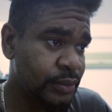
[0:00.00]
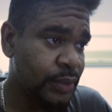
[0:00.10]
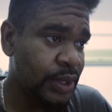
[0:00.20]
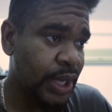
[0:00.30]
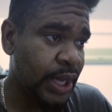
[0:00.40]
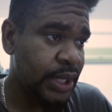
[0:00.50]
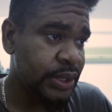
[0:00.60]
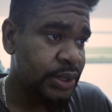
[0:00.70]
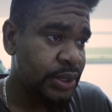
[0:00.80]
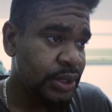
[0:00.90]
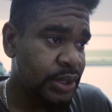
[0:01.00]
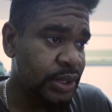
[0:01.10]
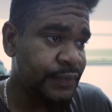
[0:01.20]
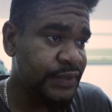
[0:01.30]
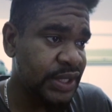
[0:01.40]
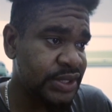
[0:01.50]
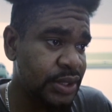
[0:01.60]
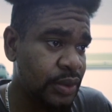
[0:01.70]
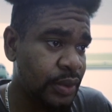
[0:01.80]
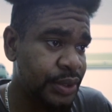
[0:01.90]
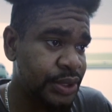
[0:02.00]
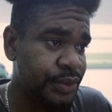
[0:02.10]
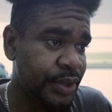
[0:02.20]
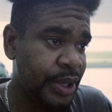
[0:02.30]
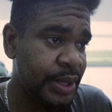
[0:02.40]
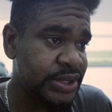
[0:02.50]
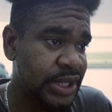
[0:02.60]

yeah. If testing or quarantine requirements